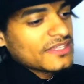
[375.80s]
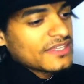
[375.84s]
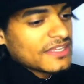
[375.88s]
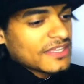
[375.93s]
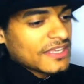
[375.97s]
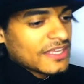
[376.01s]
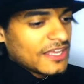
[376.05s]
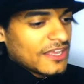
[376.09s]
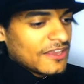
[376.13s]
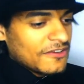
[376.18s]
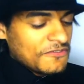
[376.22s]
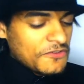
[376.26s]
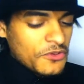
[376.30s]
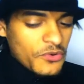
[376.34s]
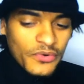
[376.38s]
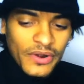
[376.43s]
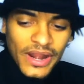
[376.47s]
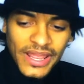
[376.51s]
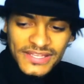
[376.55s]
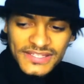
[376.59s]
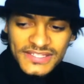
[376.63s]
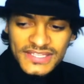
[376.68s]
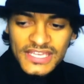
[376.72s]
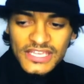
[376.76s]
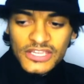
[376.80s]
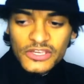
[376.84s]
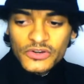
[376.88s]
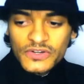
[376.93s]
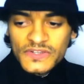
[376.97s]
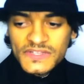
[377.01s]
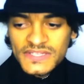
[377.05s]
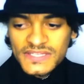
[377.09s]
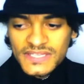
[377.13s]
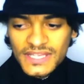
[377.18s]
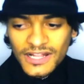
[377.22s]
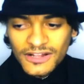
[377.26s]
if you're asking
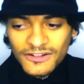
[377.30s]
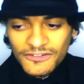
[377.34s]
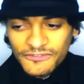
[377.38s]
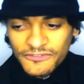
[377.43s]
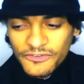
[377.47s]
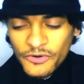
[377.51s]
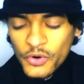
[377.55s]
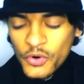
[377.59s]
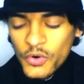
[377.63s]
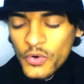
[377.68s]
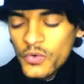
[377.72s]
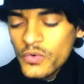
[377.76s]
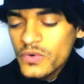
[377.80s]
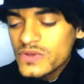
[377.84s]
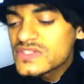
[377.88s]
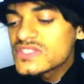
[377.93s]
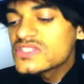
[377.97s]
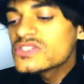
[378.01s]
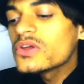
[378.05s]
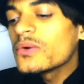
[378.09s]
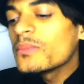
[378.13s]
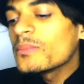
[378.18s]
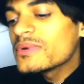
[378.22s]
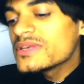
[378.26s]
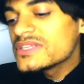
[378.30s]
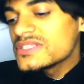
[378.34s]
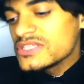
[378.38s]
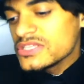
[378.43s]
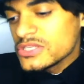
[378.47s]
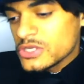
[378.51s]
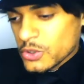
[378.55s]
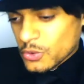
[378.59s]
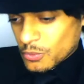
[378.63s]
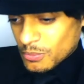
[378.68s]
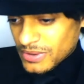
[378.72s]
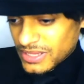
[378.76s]
yourself, who is Thomas
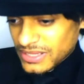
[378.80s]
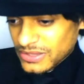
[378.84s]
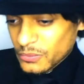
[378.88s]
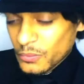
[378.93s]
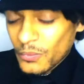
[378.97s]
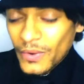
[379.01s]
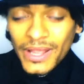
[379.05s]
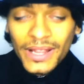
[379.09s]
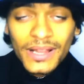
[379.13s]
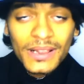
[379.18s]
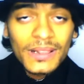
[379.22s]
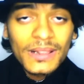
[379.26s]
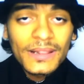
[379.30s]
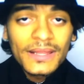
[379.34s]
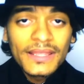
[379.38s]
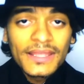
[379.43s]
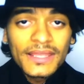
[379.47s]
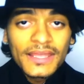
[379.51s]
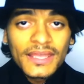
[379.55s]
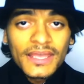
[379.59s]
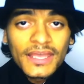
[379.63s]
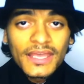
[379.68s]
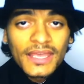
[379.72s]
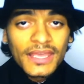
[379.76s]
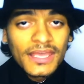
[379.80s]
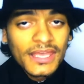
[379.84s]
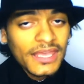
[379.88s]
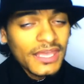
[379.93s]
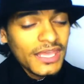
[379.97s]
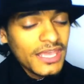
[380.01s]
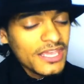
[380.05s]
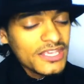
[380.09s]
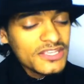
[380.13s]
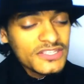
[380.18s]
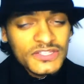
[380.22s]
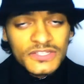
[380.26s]
Newman? Well,
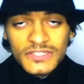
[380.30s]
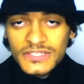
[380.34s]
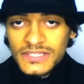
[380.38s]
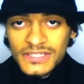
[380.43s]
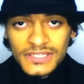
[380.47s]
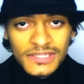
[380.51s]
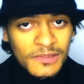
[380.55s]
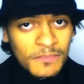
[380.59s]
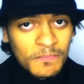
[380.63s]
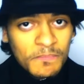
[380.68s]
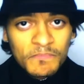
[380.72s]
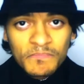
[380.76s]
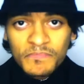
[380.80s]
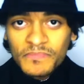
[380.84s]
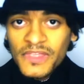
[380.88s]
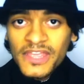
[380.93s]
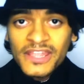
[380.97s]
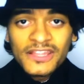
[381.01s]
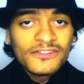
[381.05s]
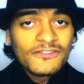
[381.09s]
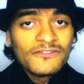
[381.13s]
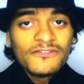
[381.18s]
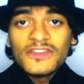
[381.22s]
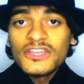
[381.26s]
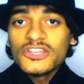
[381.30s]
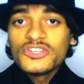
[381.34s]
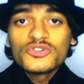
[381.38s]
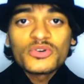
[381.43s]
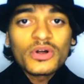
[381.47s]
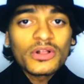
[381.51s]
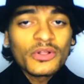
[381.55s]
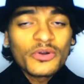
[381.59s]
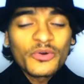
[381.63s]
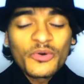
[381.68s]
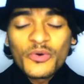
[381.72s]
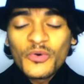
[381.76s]
is the
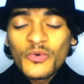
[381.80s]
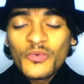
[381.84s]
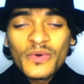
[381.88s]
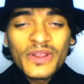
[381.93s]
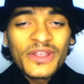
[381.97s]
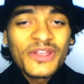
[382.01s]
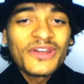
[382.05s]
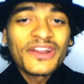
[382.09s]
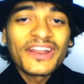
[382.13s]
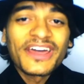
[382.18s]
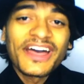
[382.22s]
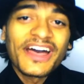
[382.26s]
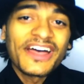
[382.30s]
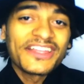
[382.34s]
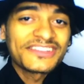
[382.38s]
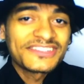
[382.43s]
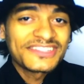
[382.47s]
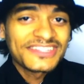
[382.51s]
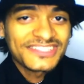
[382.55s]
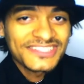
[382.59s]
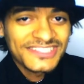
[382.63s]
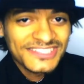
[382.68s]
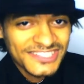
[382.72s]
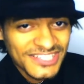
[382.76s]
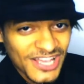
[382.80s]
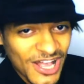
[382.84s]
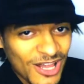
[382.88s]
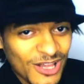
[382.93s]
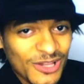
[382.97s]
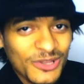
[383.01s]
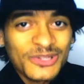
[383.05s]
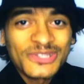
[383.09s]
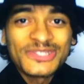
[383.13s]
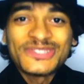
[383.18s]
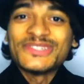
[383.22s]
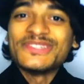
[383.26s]
individual who we're gonna
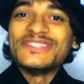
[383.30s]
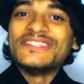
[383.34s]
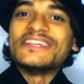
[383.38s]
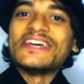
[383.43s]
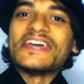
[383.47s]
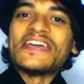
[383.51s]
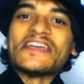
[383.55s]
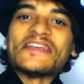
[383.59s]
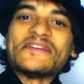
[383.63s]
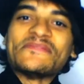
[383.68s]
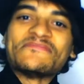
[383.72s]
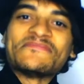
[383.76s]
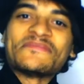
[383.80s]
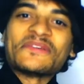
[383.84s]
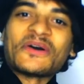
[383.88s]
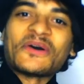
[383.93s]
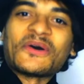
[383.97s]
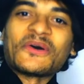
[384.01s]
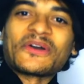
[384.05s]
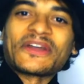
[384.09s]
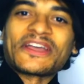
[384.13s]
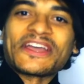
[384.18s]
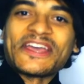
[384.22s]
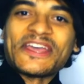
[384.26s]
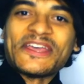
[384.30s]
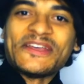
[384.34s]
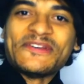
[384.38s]
talk today, okay?